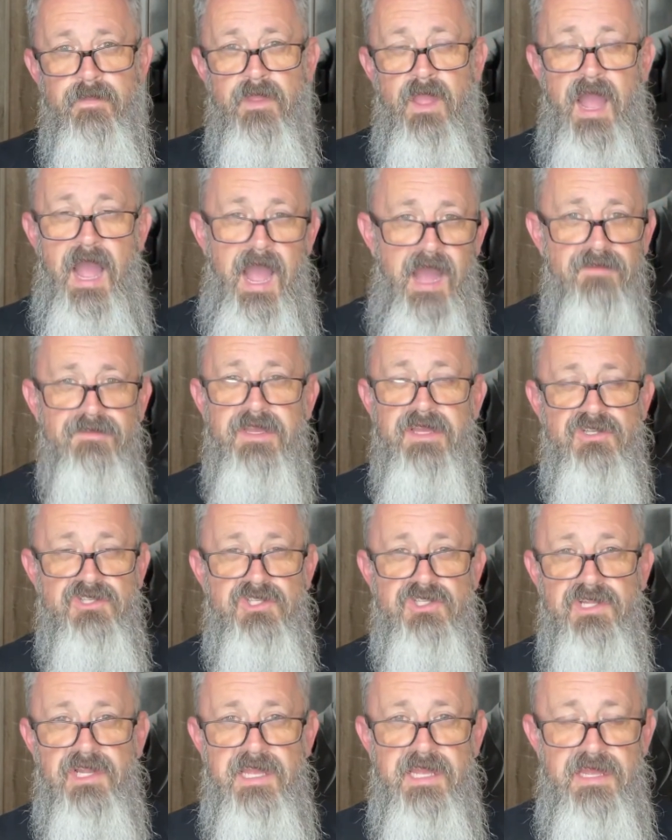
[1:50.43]

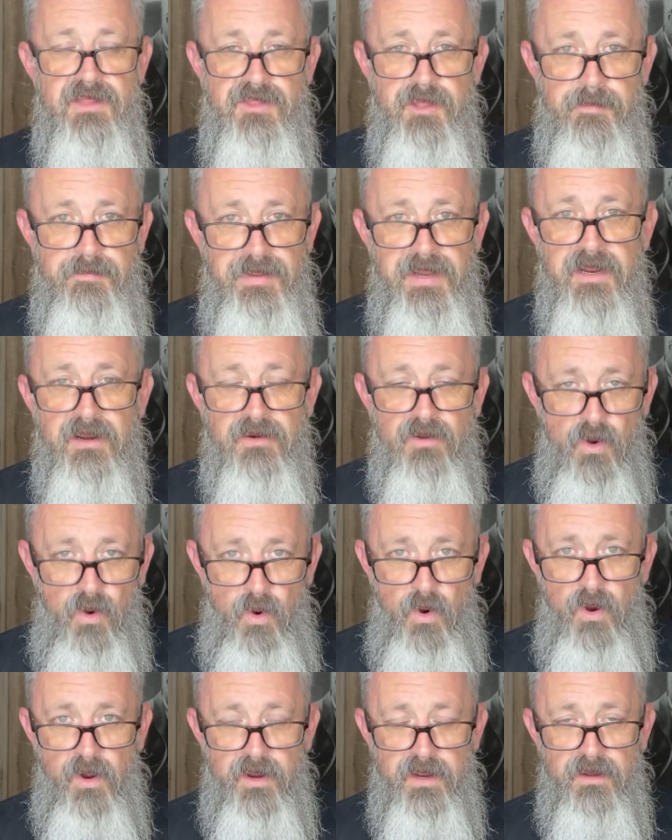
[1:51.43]
Obviously, the beard
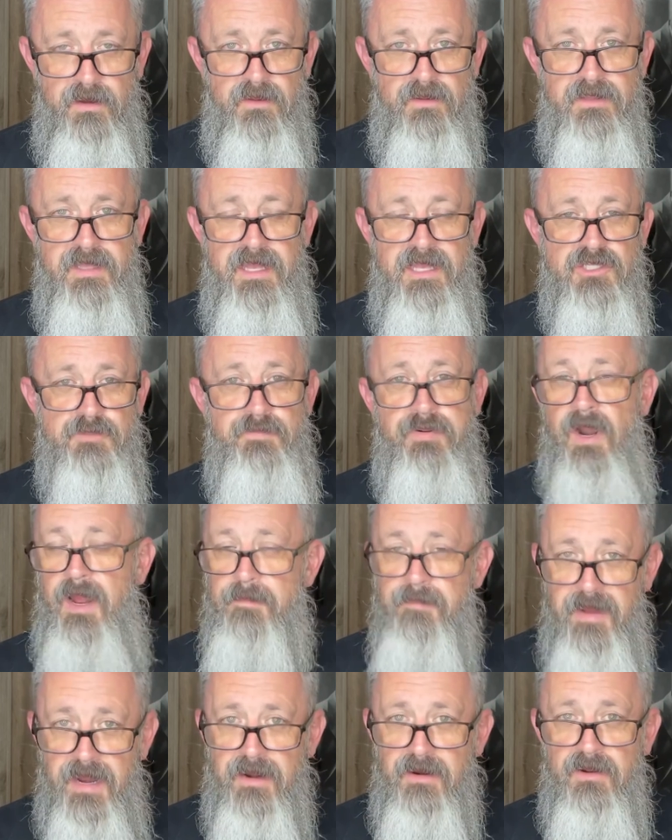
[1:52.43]
oil is
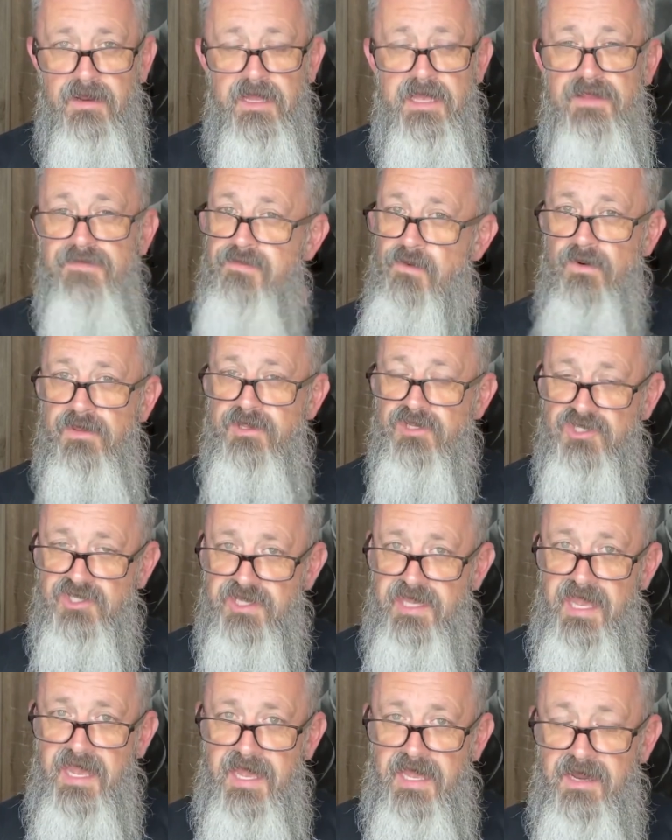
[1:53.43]
primarily for the
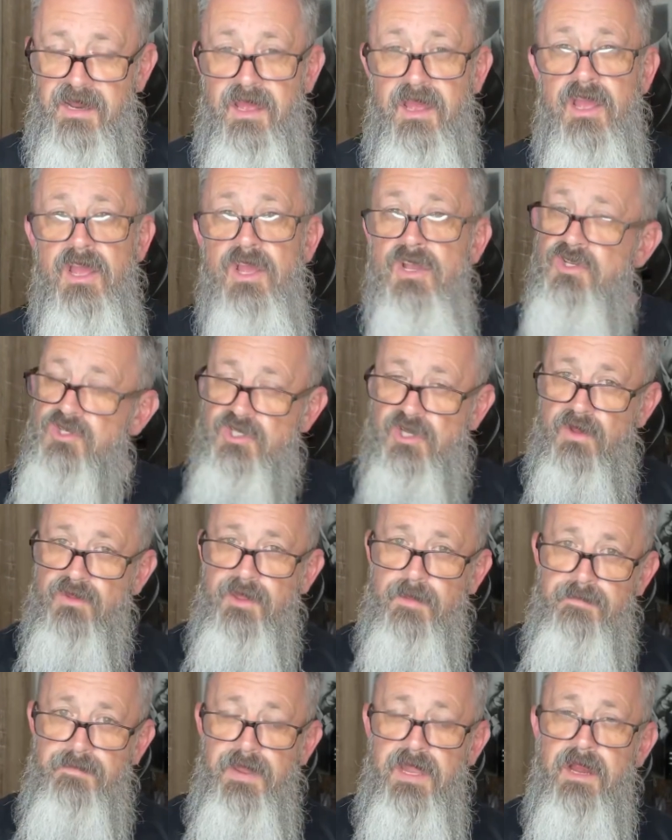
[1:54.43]
skin, so the
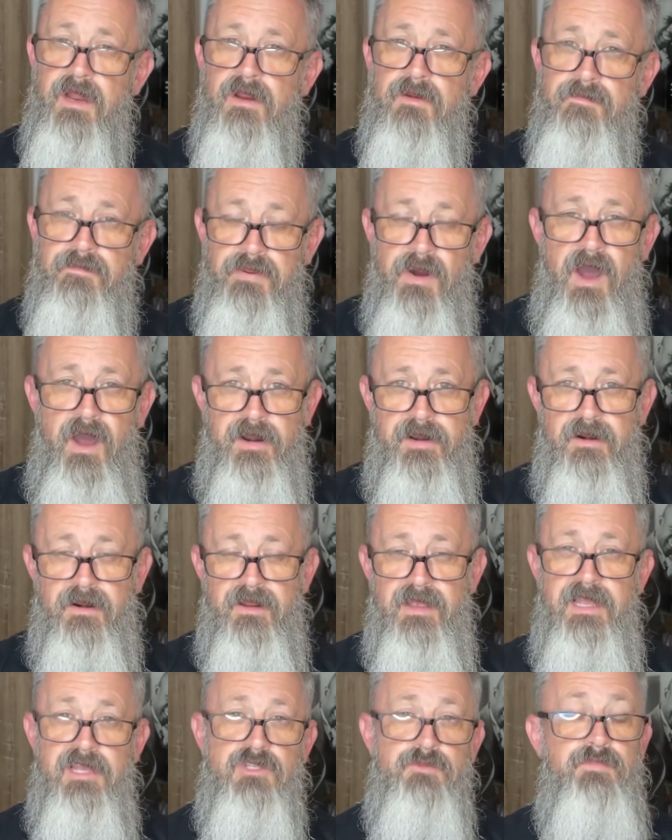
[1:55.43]
beard butter
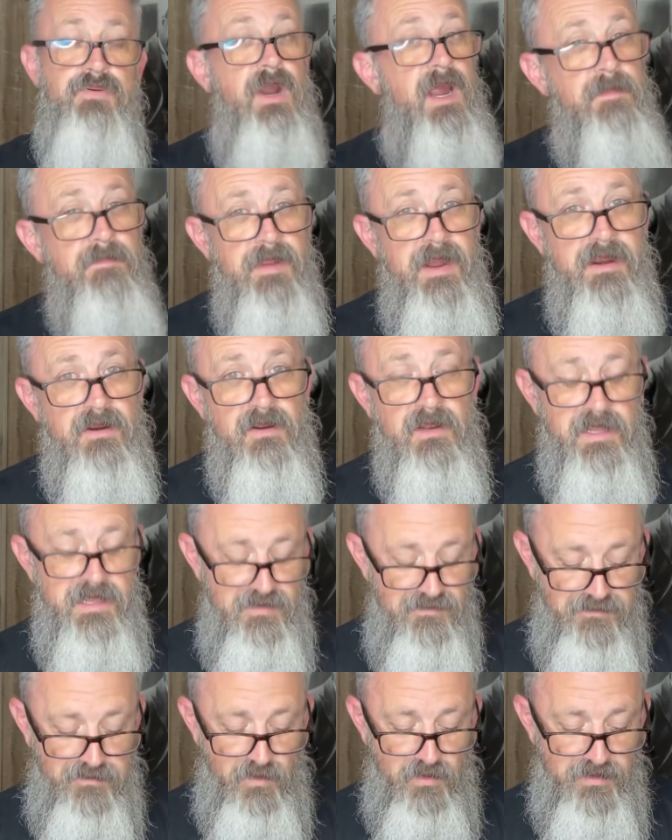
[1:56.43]
is primarily
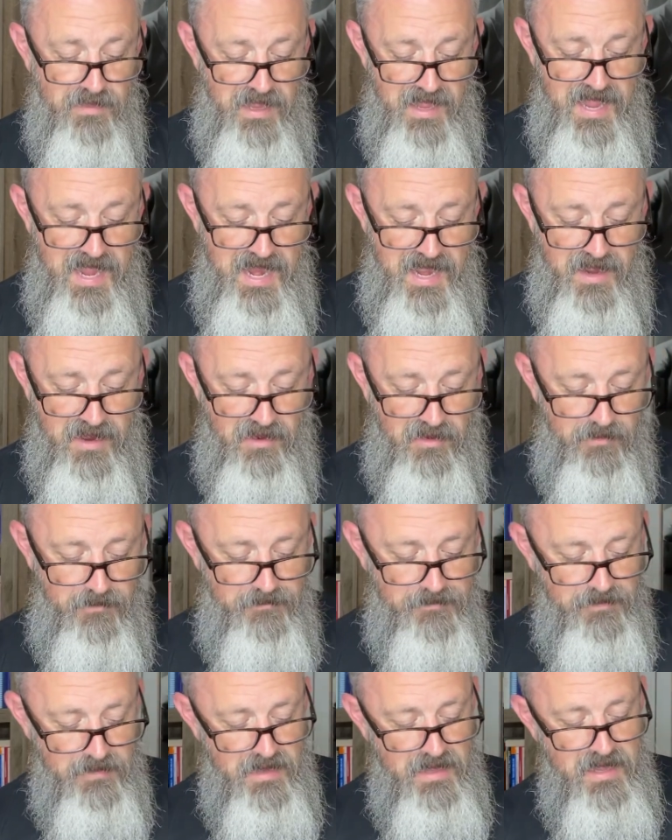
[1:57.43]
for the hair.
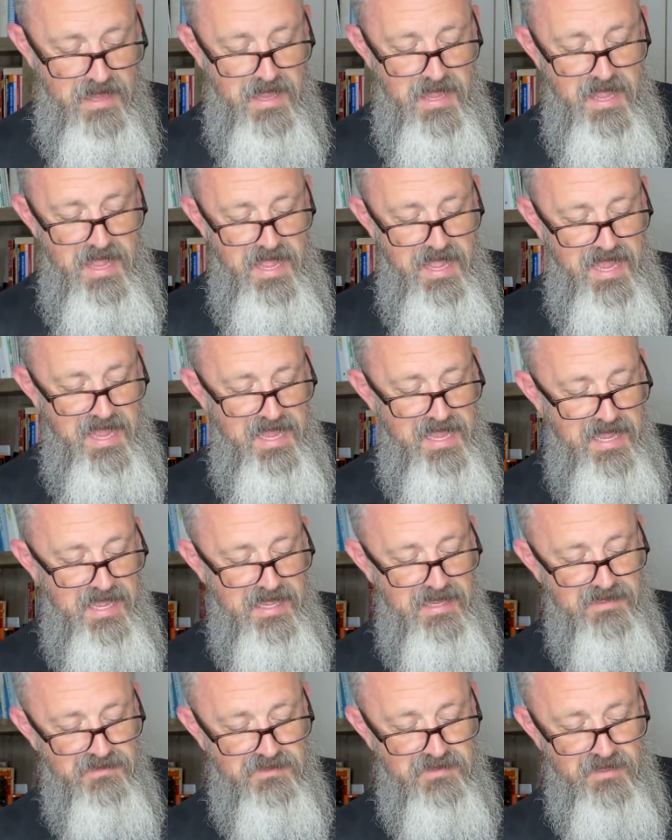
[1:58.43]

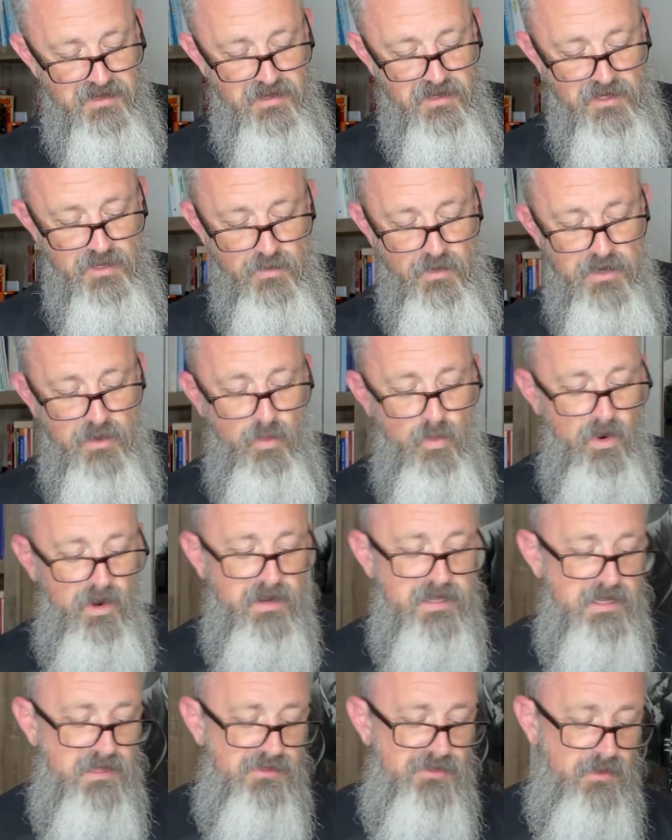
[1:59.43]
And you want to
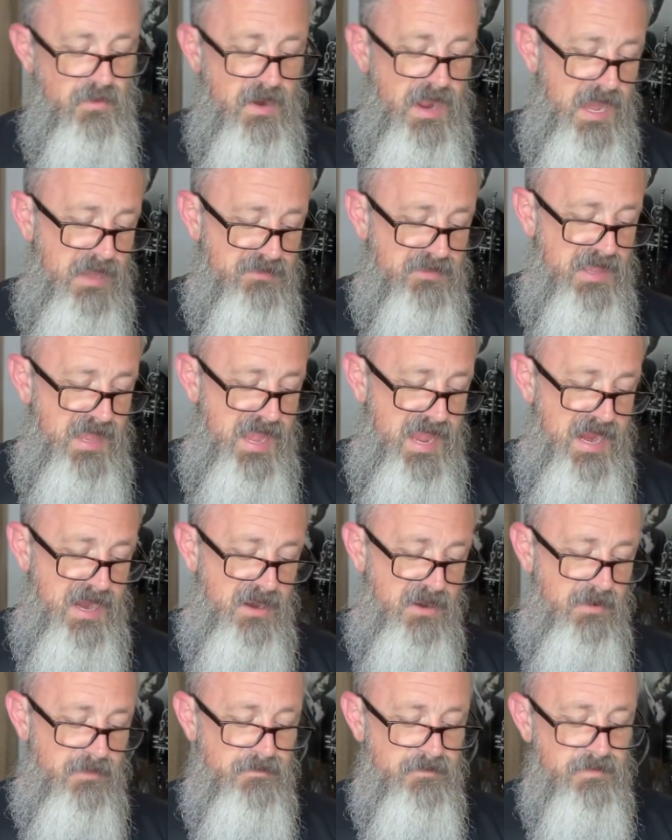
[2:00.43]
work it throughout the
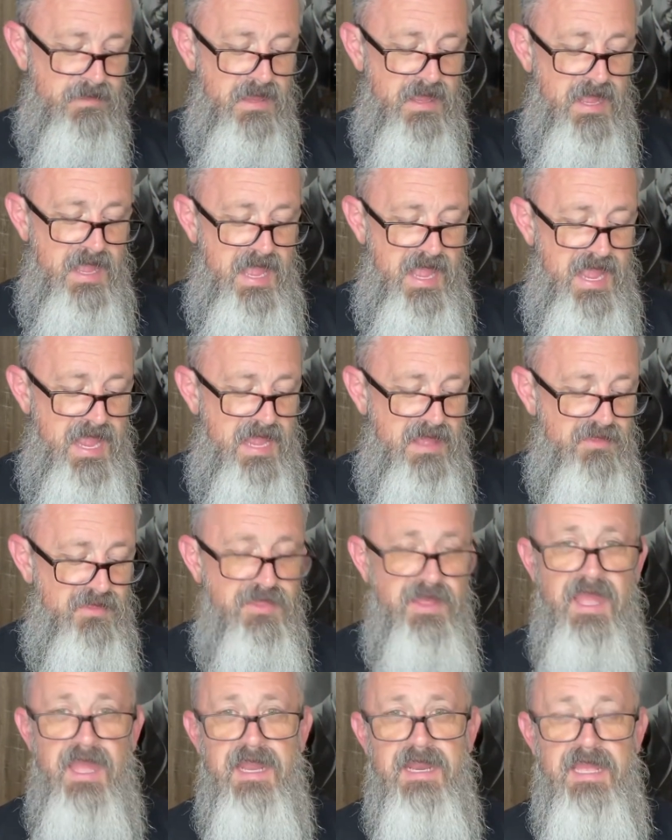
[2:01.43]
hair, and
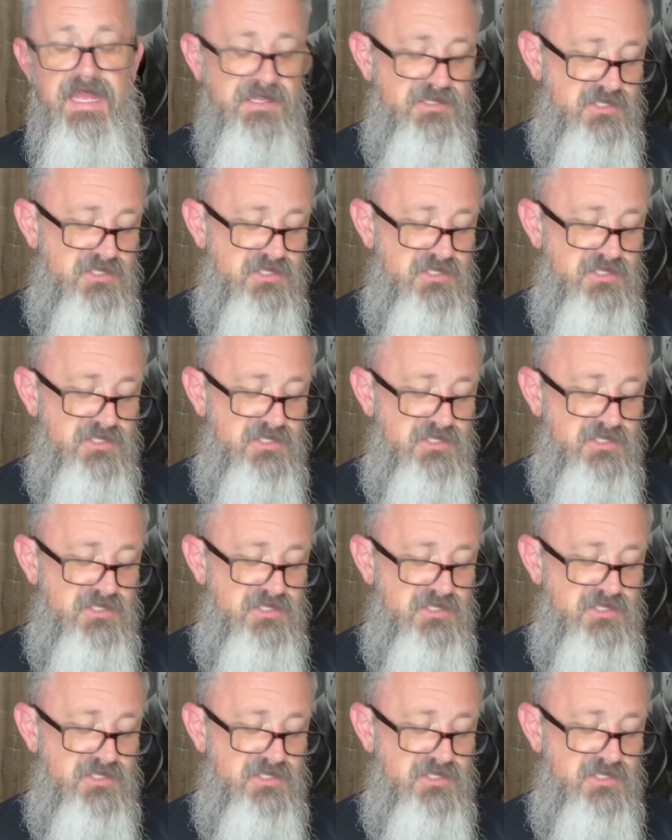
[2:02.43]
then it's